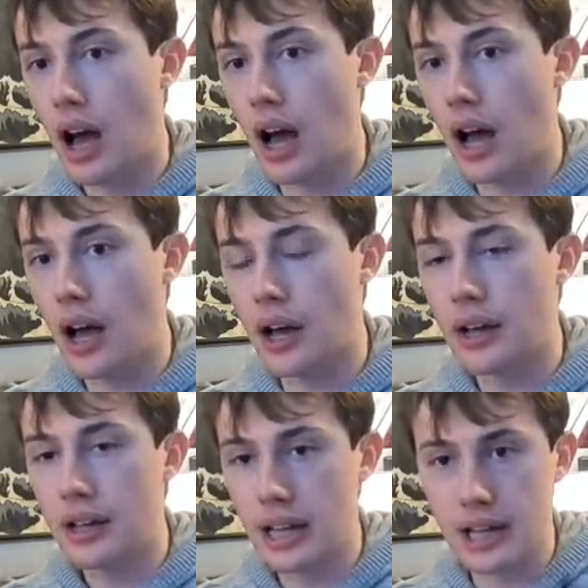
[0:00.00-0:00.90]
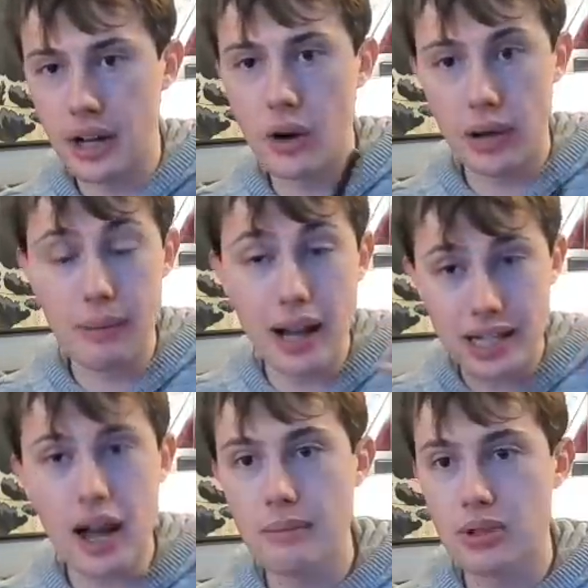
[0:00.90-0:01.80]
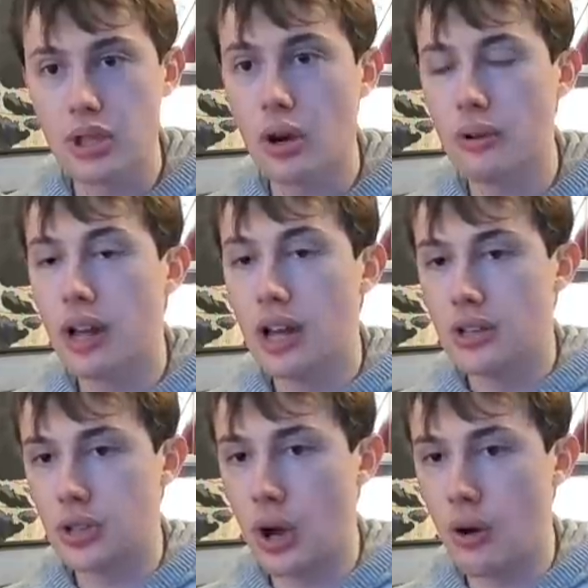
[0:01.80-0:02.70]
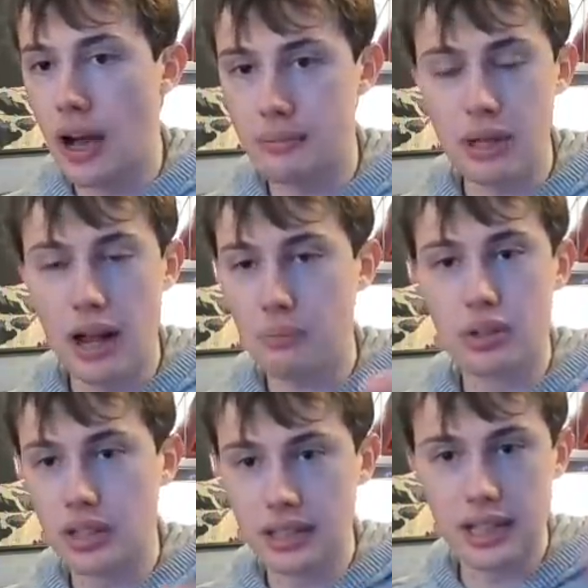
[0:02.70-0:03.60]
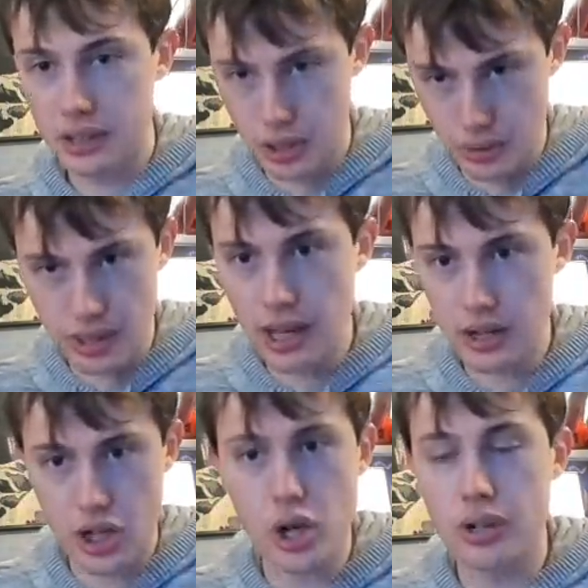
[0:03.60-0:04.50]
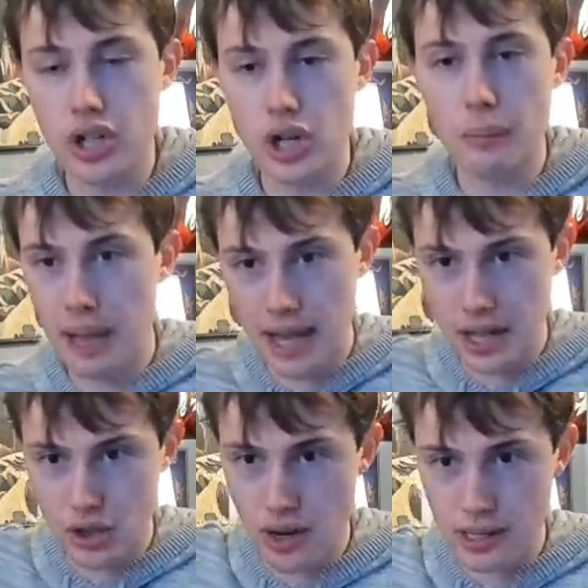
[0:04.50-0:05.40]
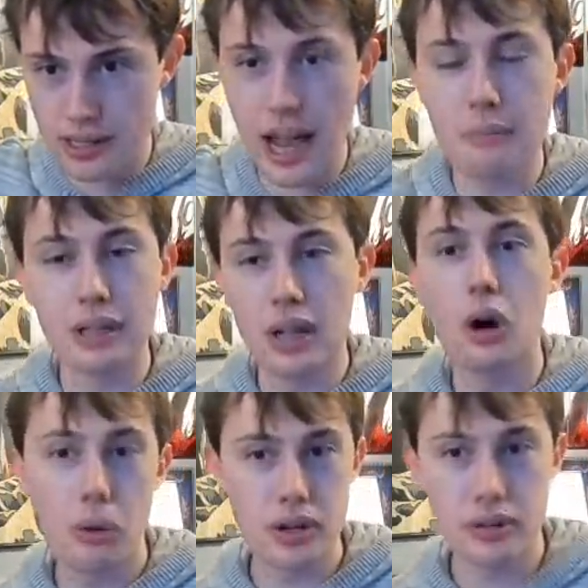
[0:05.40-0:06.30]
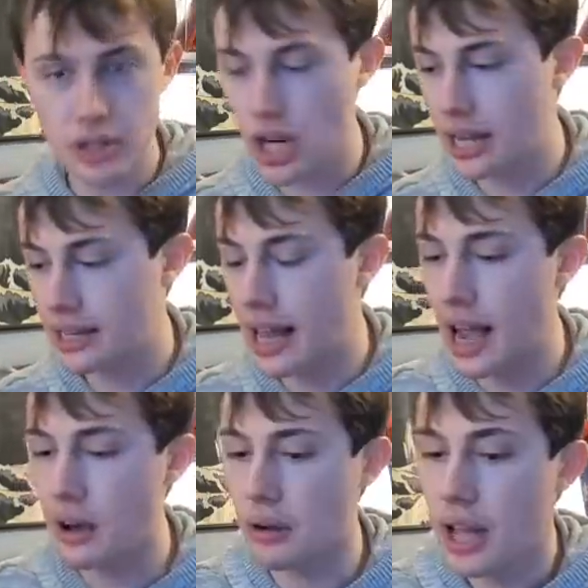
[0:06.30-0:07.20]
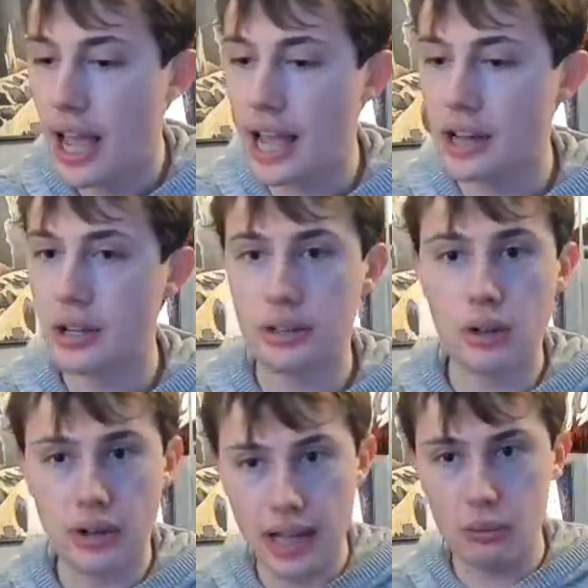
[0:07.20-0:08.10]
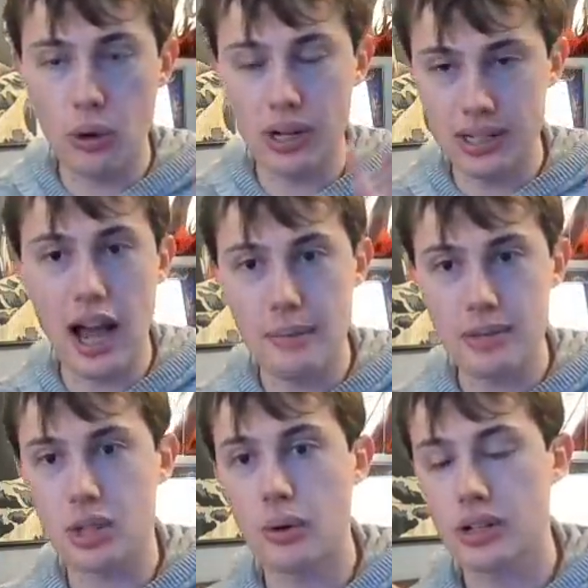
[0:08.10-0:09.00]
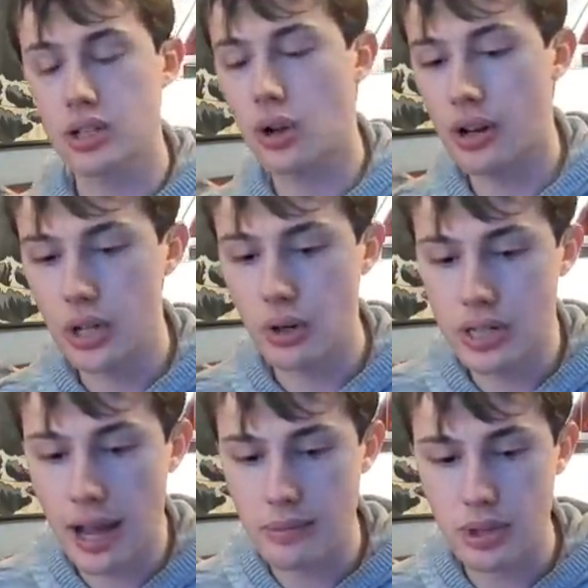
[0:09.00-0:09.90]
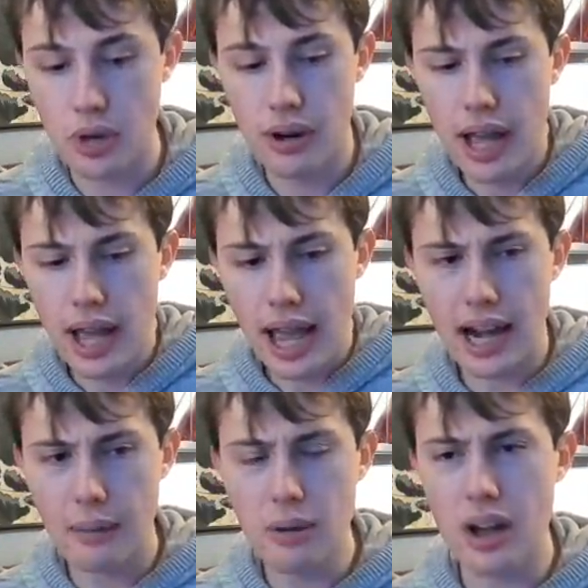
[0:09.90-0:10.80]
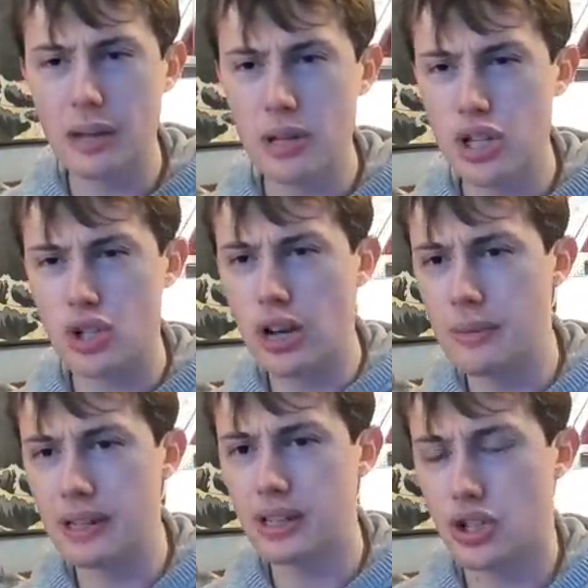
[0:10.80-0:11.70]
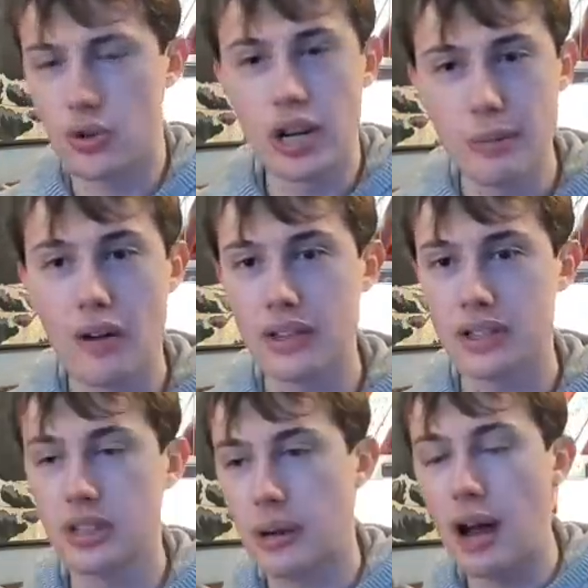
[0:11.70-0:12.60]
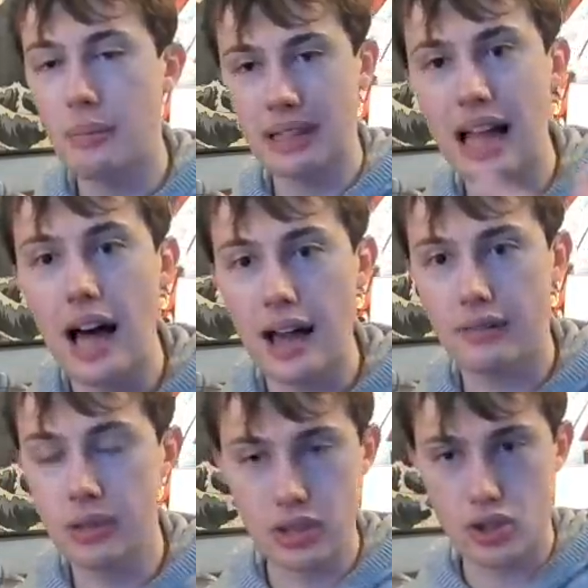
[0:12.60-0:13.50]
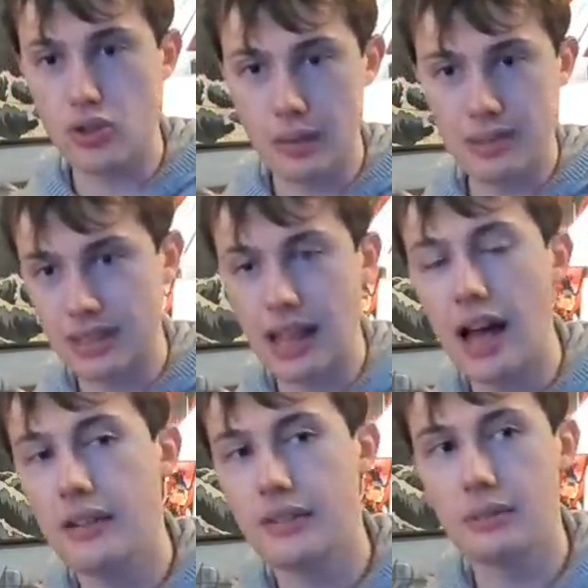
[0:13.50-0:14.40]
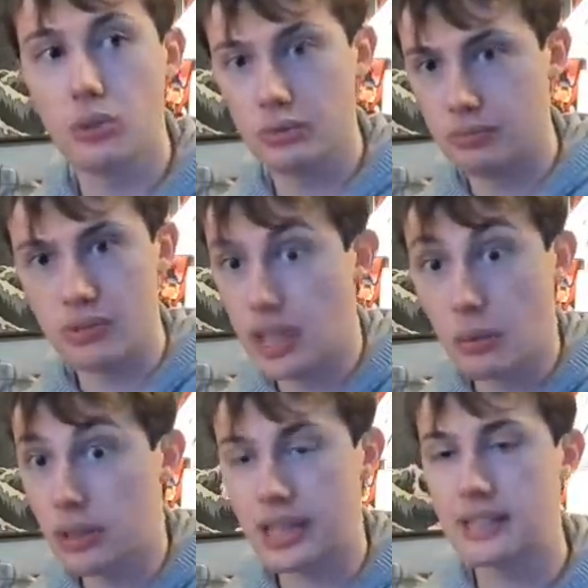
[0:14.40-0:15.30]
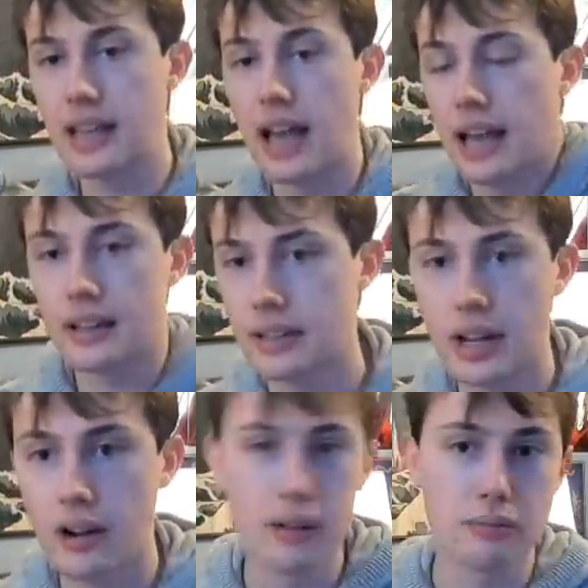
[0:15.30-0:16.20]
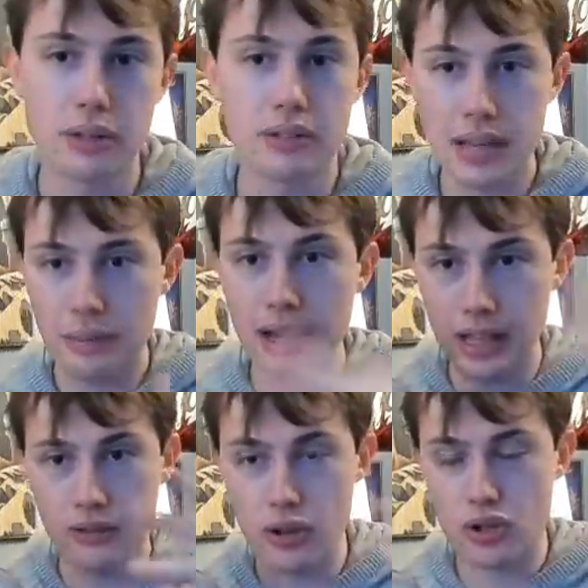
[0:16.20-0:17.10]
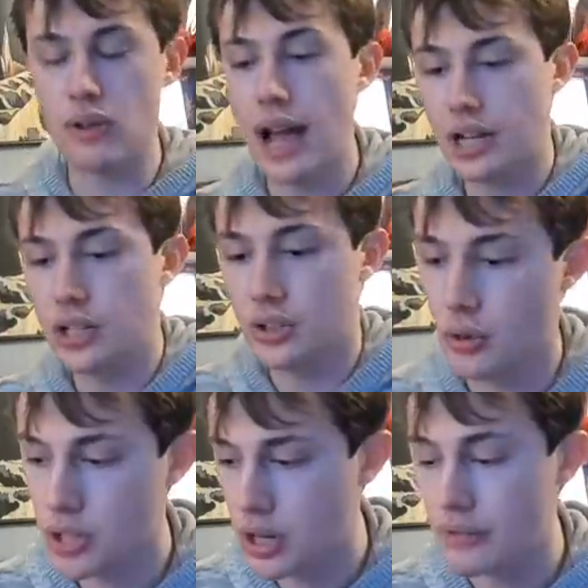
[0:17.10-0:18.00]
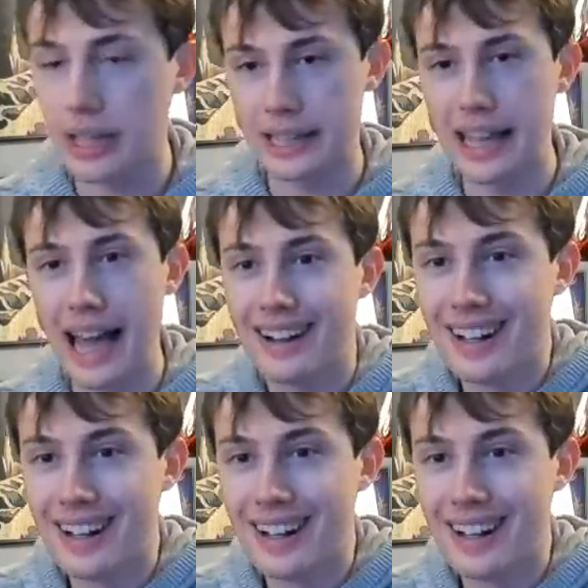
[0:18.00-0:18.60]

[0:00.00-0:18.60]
Uh, you know, in my time zone. So I'll, yeah, I'll put the link to the uh, Shonen Jump page right down below where you can check that out and you can look at what time is it going to start in your time zone. And I'm not going to be streaming the stream, obviously, but I'll be live when the stream is live and we'll see what they say. And, you know, I'm going to take my like first reactions for stuff like that.